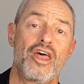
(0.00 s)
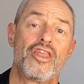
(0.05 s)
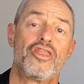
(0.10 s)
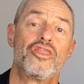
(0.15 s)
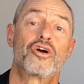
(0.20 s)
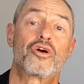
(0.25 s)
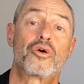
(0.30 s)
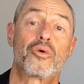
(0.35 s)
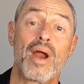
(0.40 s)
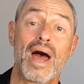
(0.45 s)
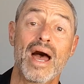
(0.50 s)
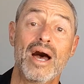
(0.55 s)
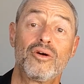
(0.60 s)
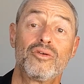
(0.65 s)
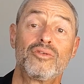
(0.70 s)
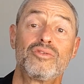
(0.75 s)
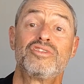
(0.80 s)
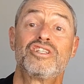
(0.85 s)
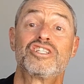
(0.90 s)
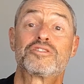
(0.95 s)
The
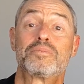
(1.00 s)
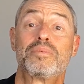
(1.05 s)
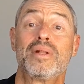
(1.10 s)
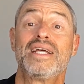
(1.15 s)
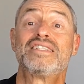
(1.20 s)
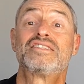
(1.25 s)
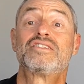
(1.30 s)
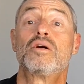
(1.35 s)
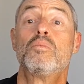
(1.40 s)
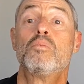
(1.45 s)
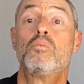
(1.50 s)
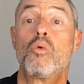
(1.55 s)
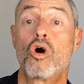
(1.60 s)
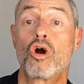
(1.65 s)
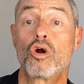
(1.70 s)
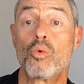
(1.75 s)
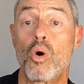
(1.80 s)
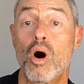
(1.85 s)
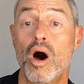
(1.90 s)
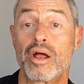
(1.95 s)
crown displaced
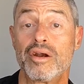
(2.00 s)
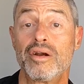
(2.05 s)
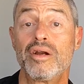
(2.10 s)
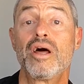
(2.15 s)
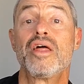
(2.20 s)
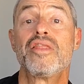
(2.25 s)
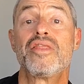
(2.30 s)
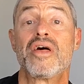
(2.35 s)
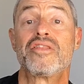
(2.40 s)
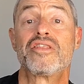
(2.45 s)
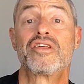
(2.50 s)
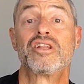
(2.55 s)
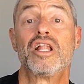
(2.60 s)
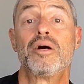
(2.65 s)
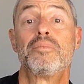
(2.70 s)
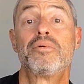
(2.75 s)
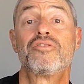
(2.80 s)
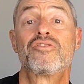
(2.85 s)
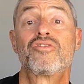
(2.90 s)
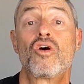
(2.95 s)
more water than the
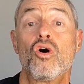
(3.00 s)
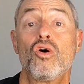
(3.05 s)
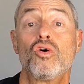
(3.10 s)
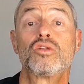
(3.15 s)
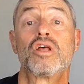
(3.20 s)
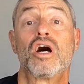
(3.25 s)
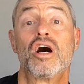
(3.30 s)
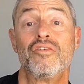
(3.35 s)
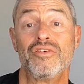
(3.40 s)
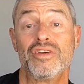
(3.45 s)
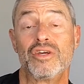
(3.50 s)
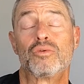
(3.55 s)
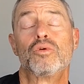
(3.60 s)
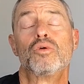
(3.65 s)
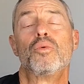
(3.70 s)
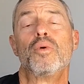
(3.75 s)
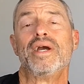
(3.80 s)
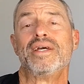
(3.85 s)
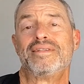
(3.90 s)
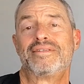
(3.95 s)
lump of gold of
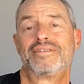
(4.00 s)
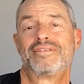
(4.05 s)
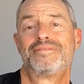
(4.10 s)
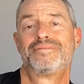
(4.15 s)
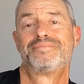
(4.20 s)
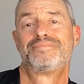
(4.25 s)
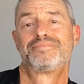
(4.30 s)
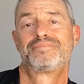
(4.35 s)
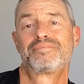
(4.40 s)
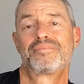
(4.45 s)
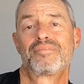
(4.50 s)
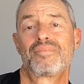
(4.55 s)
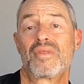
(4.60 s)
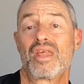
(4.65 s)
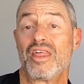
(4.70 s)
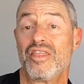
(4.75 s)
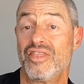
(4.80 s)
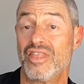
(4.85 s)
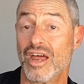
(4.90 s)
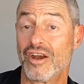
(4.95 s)
equal weight.
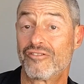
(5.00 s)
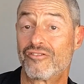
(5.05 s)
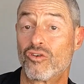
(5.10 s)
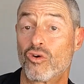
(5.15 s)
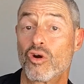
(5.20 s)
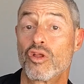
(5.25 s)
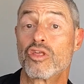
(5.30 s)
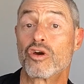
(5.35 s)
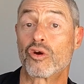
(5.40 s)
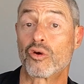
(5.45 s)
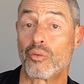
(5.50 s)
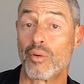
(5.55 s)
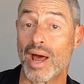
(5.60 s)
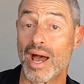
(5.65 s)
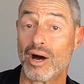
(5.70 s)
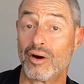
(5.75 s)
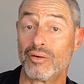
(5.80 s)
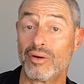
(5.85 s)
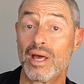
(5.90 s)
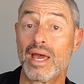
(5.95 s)
Therefore, the
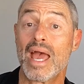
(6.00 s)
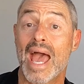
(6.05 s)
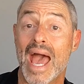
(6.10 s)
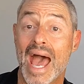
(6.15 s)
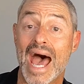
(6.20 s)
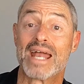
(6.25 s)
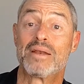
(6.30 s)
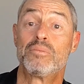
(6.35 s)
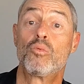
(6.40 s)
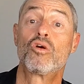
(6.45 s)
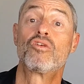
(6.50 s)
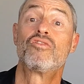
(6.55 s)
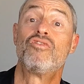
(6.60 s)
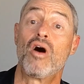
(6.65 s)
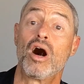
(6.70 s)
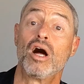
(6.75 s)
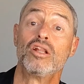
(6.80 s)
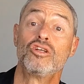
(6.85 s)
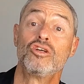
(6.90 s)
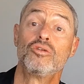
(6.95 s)
crown had more
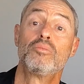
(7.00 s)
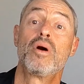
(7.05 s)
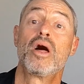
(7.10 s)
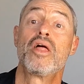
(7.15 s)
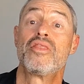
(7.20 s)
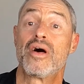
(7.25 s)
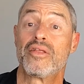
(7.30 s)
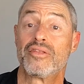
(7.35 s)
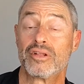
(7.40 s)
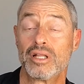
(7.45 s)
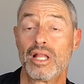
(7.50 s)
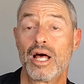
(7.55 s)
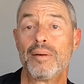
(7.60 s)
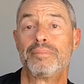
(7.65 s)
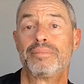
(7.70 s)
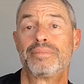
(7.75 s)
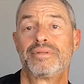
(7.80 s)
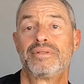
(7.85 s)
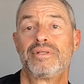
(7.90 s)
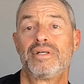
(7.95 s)
volume than the
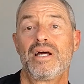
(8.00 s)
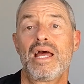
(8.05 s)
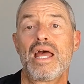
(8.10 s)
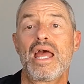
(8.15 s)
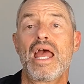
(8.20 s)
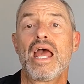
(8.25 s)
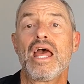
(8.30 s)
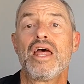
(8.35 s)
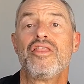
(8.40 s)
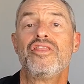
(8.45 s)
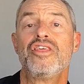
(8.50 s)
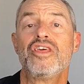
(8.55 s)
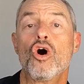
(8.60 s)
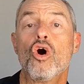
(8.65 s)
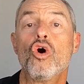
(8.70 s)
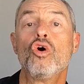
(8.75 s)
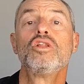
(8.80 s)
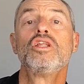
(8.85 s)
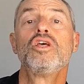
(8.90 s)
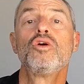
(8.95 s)
lump. The
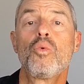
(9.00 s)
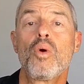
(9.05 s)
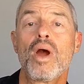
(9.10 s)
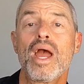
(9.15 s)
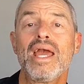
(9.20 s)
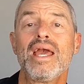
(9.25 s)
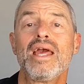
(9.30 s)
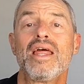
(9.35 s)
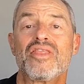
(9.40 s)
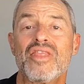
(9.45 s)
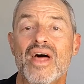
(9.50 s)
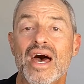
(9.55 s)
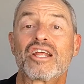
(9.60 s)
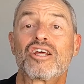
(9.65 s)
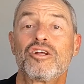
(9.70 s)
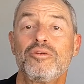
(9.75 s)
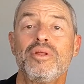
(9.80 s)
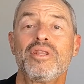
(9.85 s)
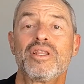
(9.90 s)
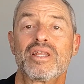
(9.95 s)
only way that
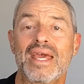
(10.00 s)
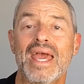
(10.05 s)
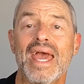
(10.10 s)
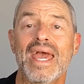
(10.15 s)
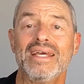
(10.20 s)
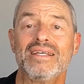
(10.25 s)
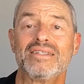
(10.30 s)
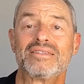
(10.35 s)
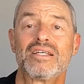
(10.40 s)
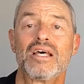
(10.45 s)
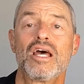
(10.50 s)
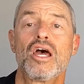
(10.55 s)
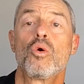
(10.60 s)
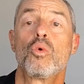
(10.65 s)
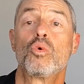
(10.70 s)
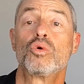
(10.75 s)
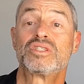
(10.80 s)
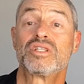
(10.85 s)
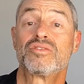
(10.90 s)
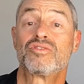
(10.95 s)
could be the case
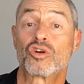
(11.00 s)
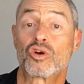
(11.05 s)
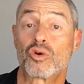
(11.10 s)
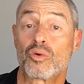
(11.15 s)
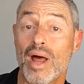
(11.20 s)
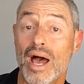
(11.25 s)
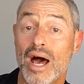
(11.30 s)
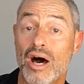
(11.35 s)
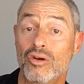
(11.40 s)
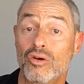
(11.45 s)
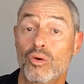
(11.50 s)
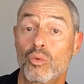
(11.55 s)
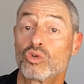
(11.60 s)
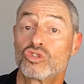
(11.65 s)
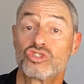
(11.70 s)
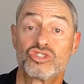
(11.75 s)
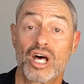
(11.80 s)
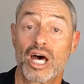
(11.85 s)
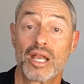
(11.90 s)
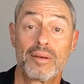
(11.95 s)
was if the crown
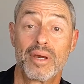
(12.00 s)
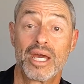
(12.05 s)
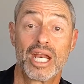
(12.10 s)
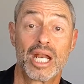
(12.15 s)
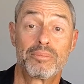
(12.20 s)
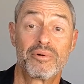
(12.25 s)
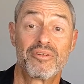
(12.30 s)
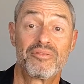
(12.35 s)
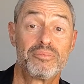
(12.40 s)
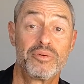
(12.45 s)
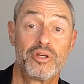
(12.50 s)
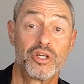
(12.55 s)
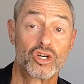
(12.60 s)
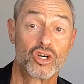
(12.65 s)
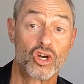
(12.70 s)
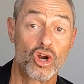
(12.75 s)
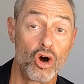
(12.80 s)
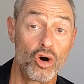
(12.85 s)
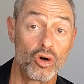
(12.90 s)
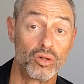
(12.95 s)
was not made up of pure
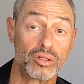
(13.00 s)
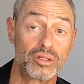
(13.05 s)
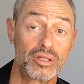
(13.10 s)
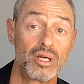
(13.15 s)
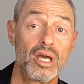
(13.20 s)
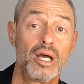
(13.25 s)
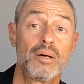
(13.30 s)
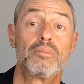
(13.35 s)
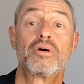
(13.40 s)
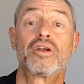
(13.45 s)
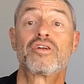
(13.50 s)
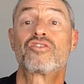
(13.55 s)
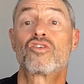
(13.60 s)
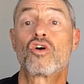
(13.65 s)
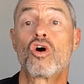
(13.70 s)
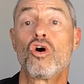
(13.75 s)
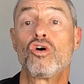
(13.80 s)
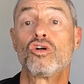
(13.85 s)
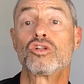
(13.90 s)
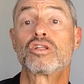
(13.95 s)
gold, but of
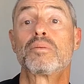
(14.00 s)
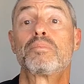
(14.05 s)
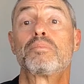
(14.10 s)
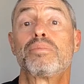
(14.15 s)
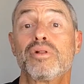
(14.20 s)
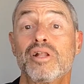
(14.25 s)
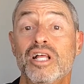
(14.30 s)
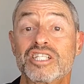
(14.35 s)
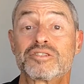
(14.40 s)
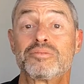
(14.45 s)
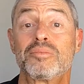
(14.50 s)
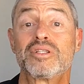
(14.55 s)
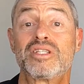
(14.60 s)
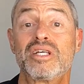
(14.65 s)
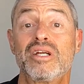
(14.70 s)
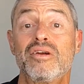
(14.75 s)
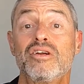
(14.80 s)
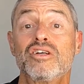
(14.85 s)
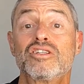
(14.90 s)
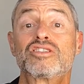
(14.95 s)
gold plus
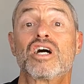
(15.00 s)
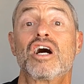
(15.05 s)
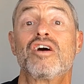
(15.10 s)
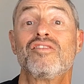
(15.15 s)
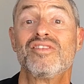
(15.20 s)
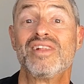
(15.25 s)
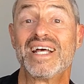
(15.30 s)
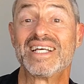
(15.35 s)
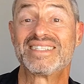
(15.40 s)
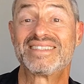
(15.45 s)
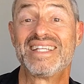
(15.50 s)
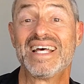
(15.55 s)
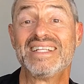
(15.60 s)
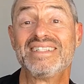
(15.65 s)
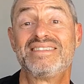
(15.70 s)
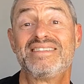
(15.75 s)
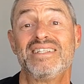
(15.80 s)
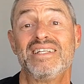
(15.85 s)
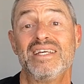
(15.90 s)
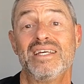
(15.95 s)
materials of less
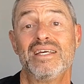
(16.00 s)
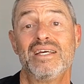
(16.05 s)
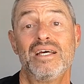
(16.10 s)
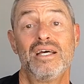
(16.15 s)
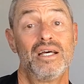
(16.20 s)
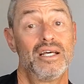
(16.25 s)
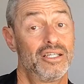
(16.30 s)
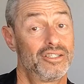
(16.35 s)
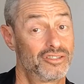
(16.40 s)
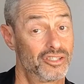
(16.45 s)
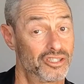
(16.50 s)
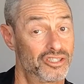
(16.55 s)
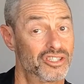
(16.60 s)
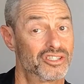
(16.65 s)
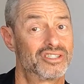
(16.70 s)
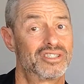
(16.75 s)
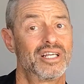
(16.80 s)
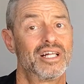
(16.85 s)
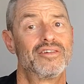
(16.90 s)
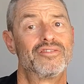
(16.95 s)
density, such
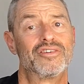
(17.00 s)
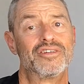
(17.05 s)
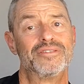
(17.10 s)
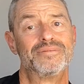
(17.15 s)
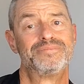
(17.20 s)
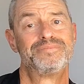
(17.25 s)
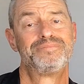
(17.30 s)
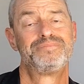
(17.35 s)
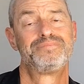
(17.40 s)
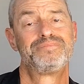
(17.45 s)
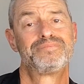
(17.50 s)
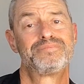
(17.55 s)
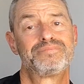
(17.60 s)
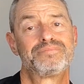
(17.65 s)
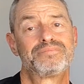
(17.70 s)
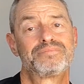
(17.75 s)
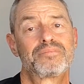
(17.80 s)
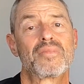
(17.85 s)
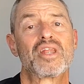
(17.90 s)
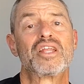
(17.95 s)
as silver.
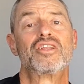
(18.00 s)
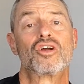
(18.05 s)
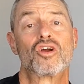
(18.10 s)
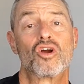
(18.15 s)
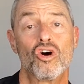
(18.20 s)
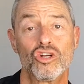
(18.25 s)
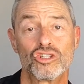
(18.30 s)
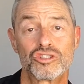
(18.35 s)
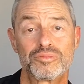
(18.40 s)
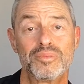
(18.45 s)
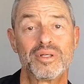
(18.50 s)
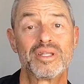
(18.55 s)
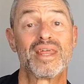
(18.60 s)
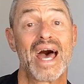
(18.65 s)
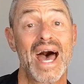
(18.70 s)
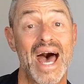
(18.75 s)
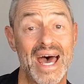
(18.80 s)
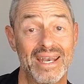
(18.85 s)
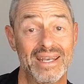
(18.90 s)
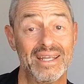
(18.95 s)
The goldsmith
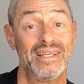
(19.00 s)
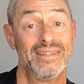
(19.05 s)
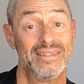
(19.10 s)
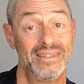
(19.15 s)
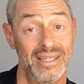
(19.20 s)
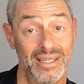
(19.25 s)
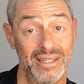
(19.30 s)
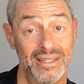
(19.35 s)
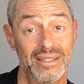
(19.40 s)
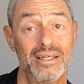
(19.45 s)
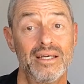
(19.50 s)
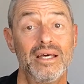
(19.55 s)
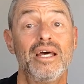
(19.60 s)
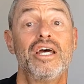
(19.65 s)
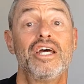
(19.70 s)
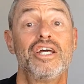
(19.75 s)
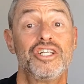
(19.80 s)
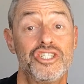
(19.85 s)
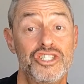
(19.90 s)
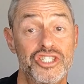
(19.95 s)
had, indeed,
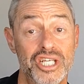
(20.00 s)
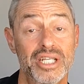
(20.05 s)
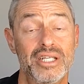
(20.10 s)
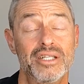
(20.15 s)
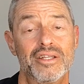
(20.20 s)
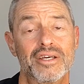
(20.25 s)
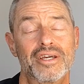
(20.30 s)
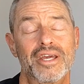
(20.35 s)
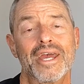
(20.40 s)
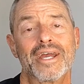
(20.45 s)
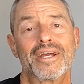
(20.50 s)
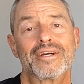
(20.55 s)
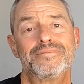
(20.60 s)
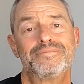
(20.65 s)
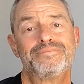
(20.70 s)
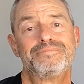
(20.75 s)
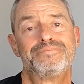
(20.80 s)
cheated the king.